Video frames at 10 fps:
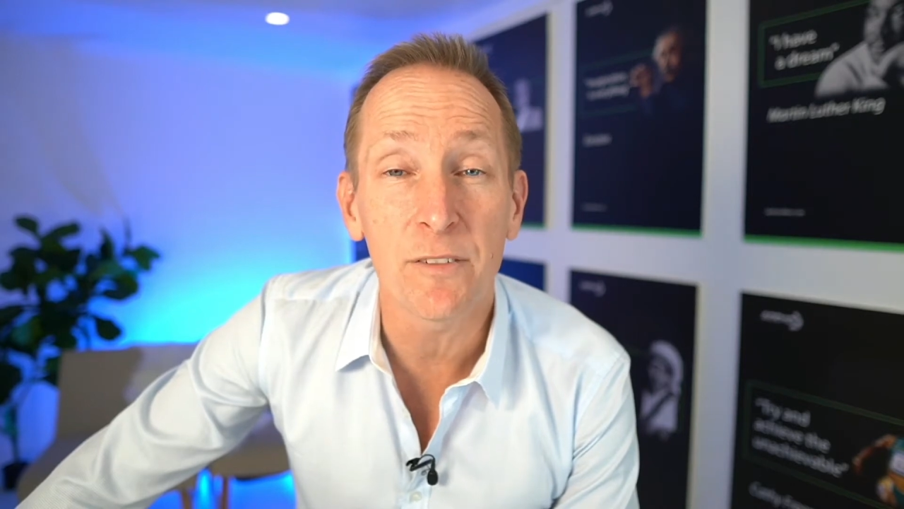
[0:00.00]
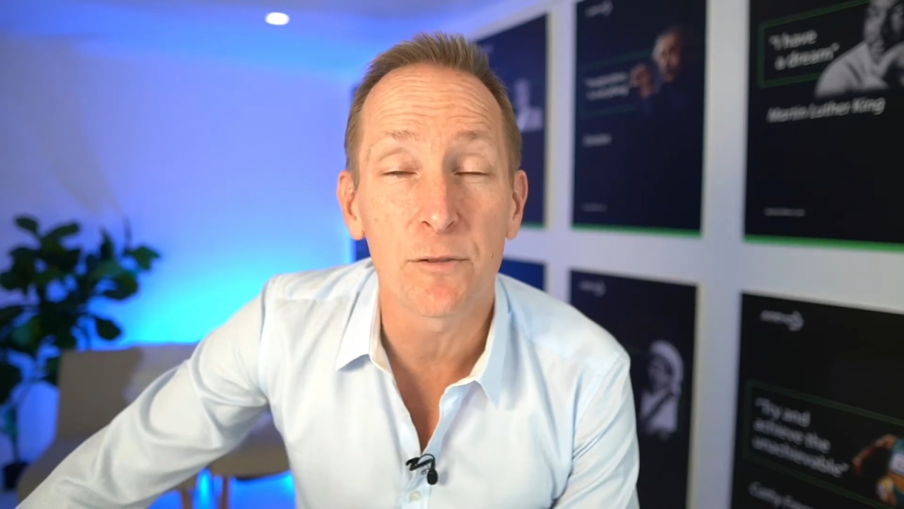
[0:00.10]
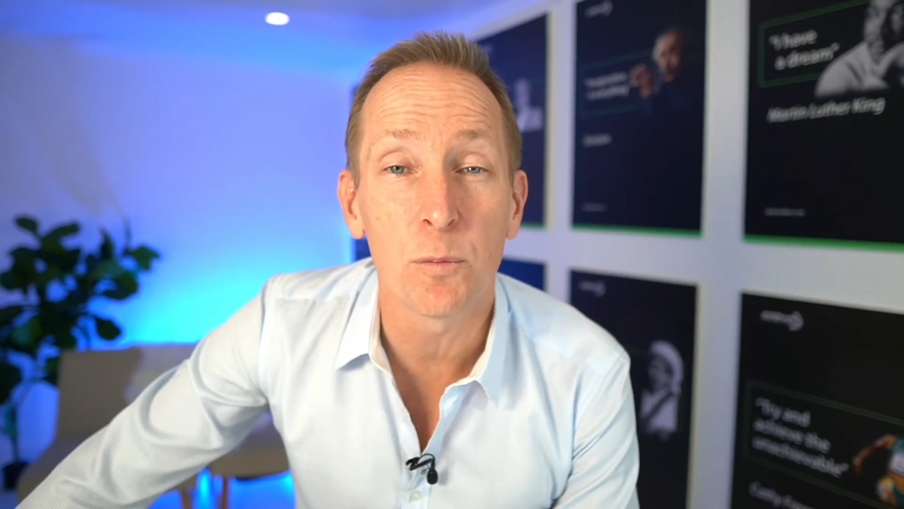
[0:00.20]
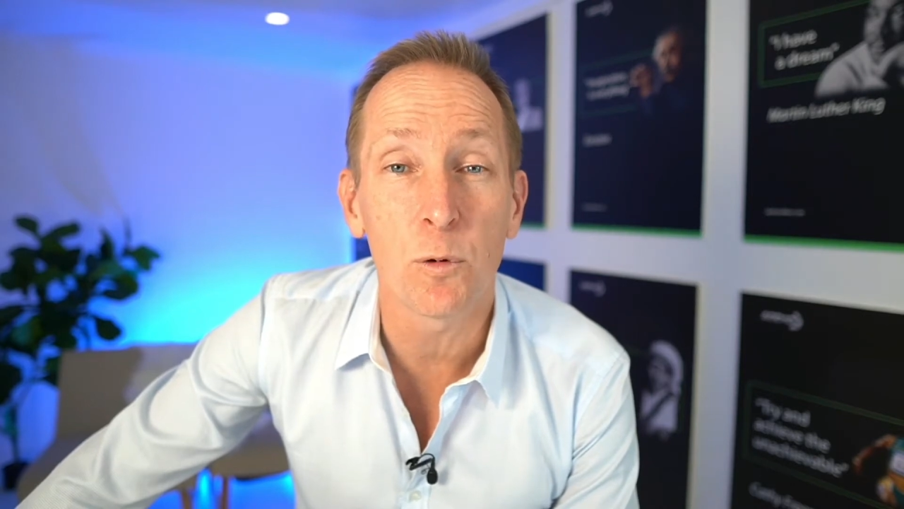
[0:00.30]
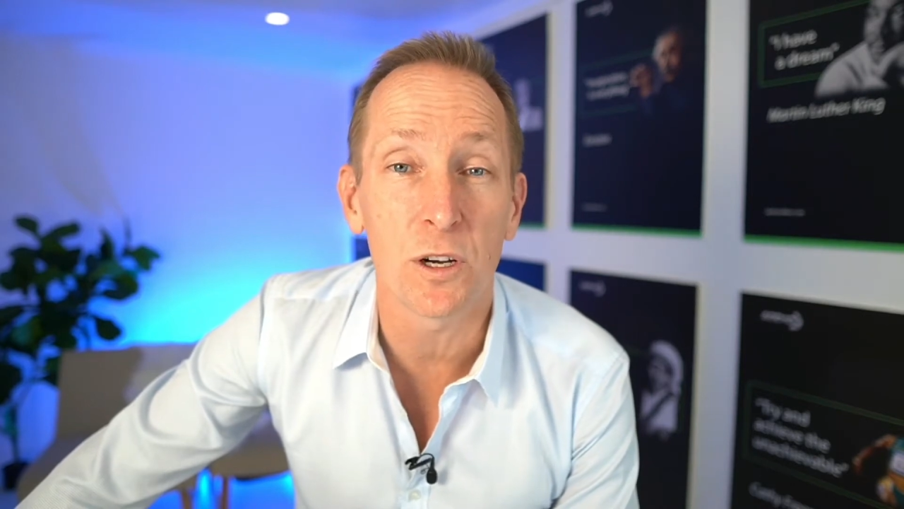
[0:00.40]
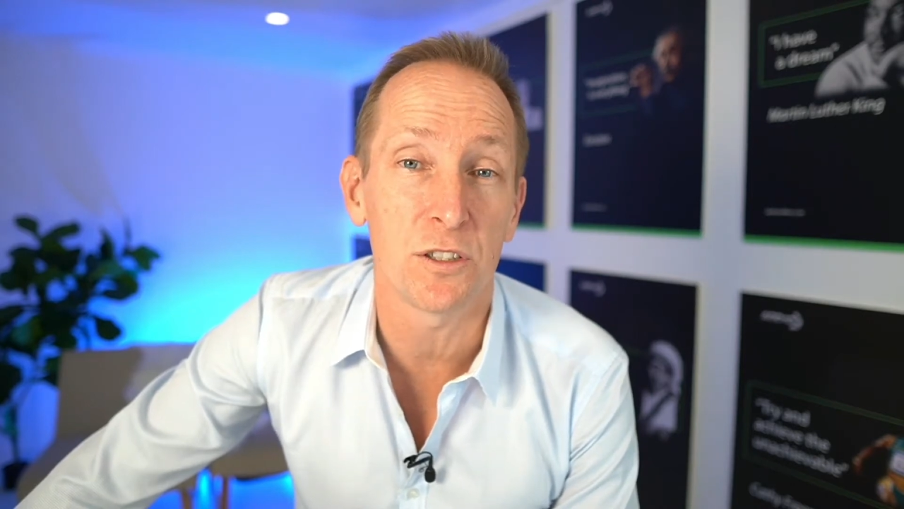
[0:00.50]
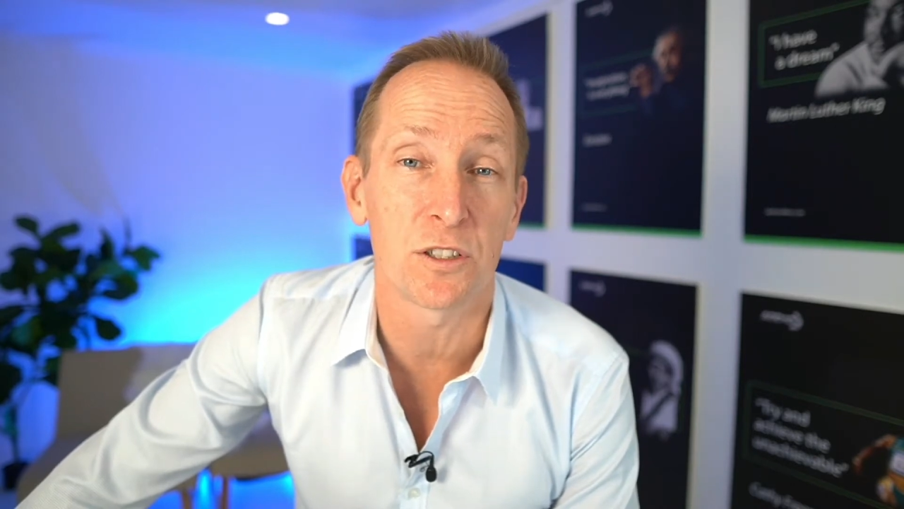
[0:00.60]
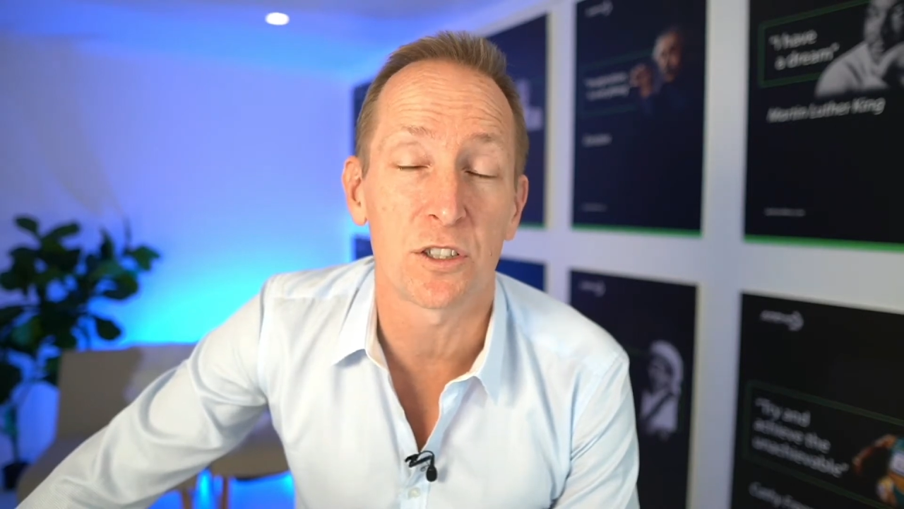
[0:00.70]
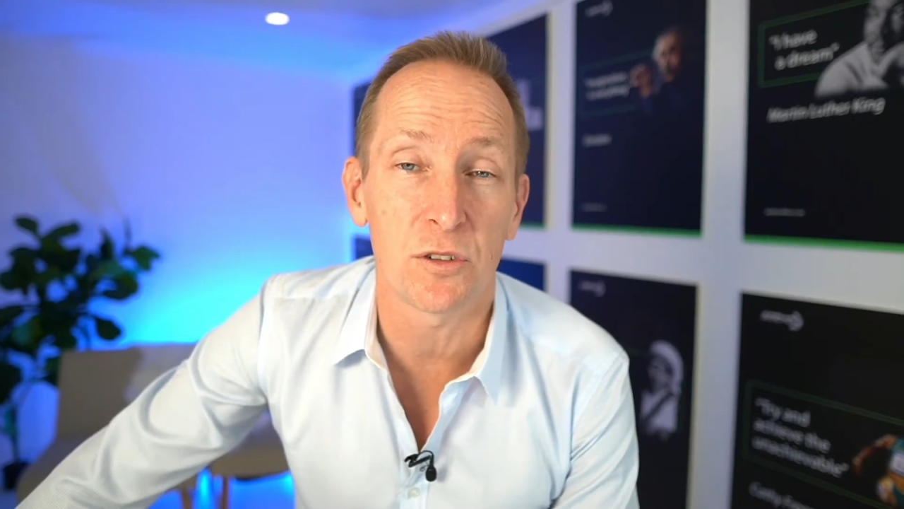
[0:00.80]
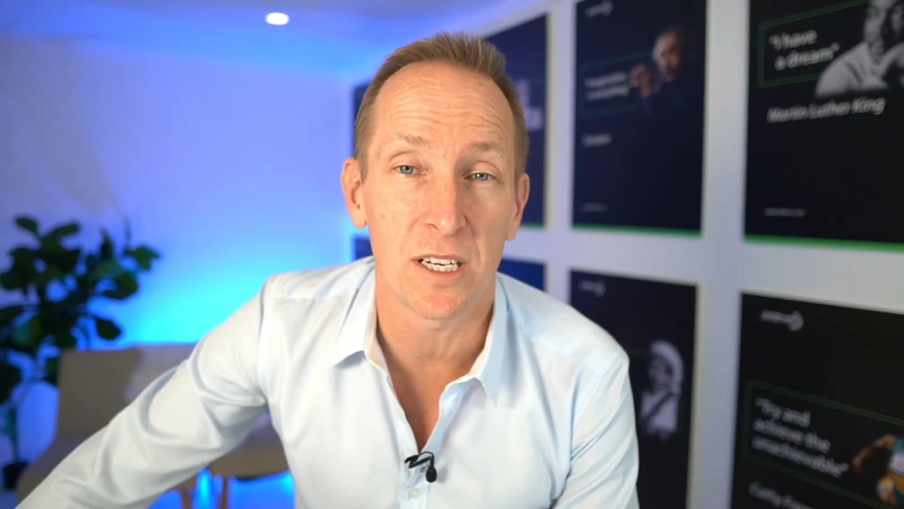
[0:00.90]
from what you're
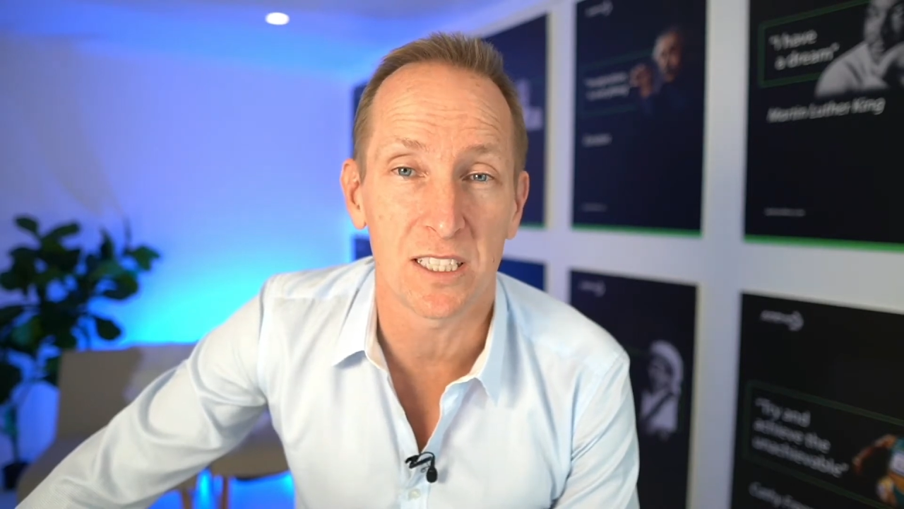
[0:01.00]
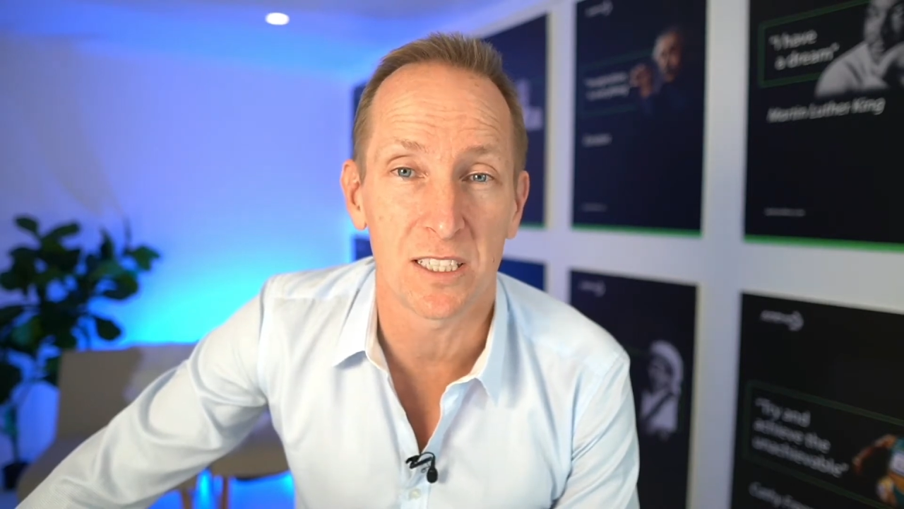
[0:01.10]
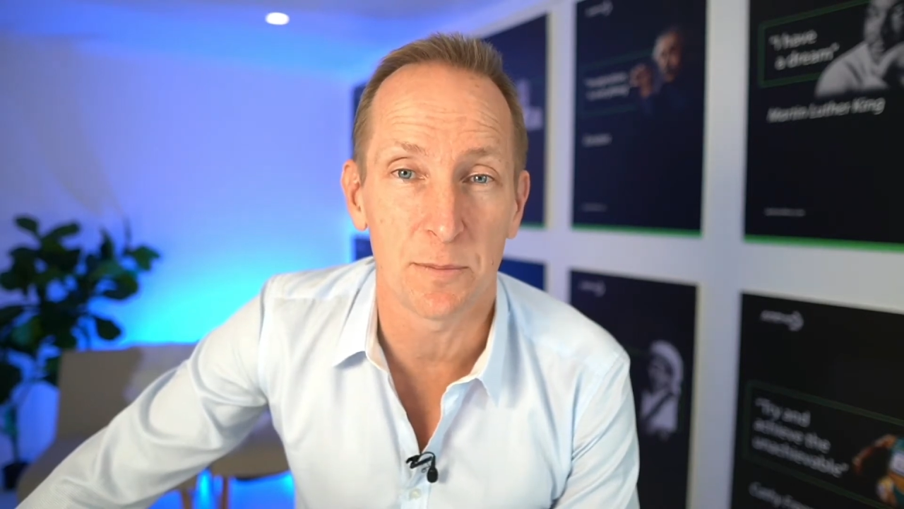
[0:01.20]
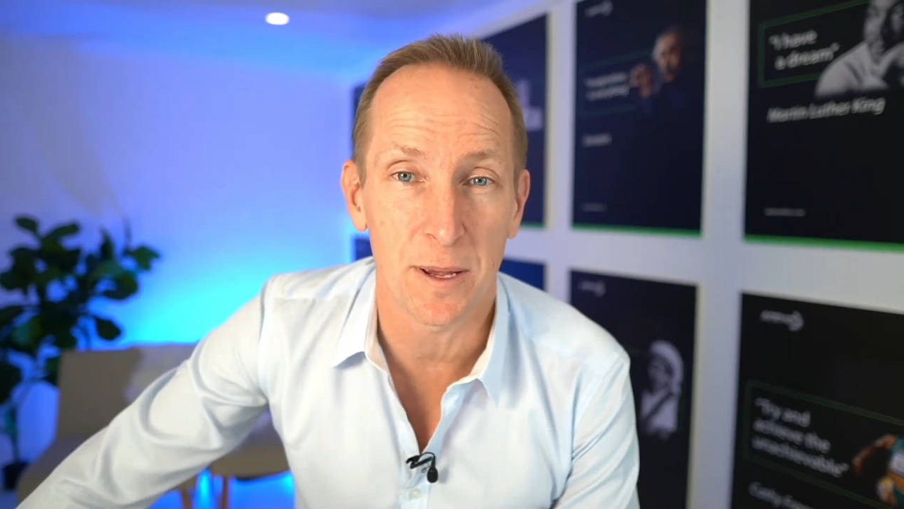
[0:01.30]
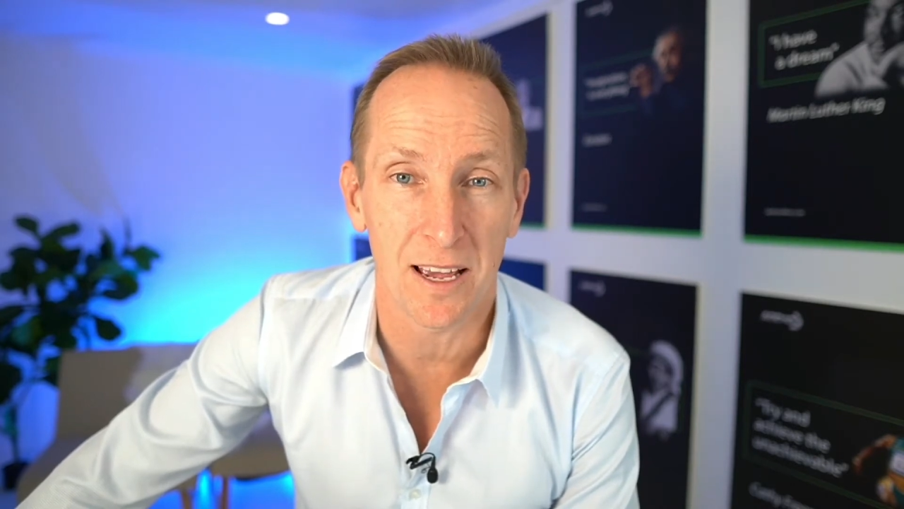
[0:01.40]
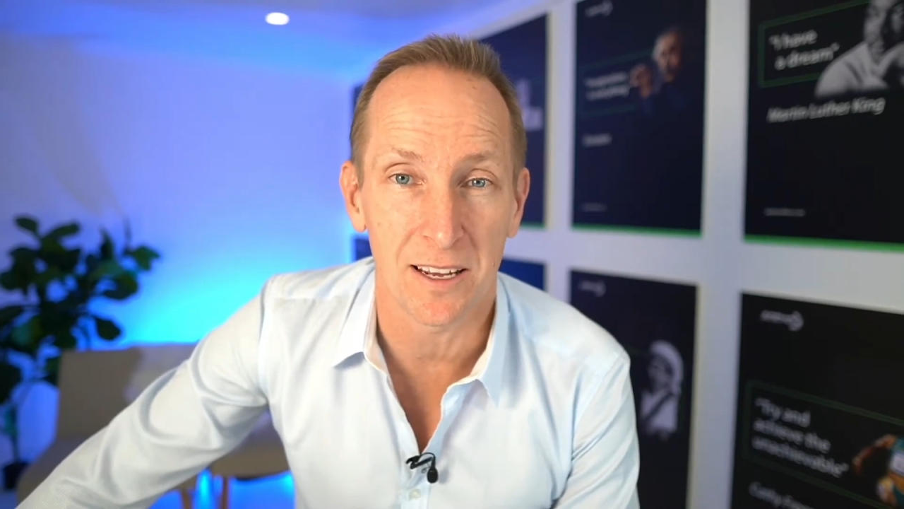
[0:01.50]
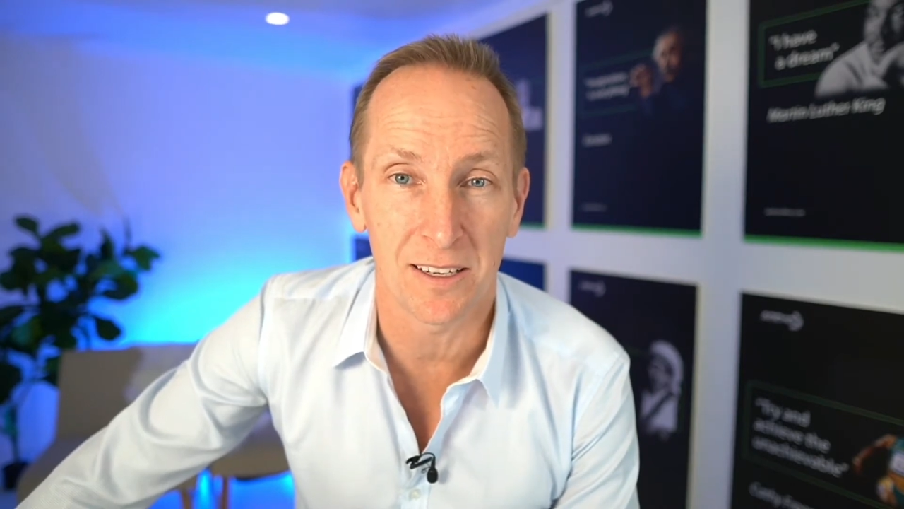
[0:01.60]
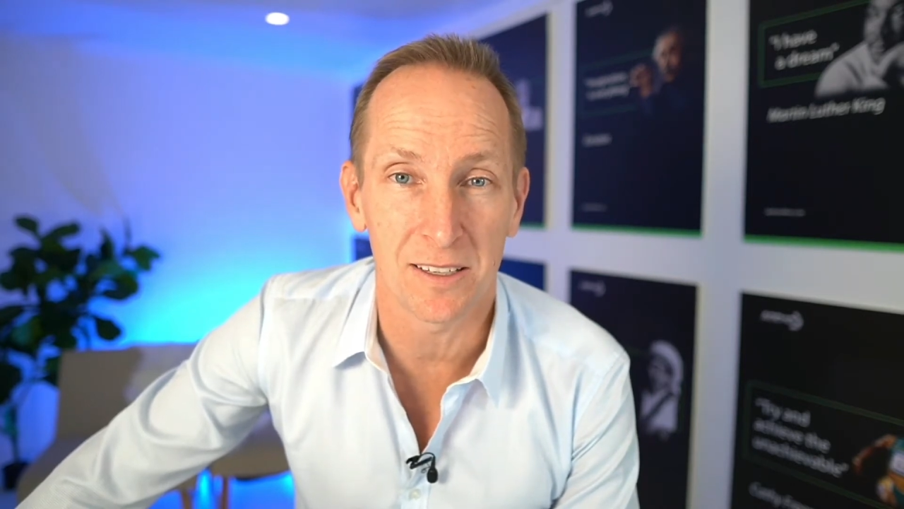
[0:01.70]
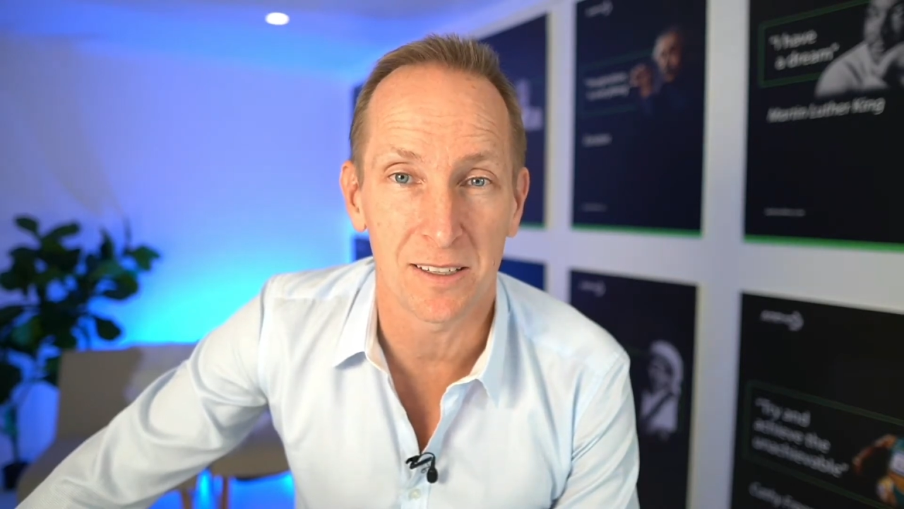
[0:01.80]
stressed about.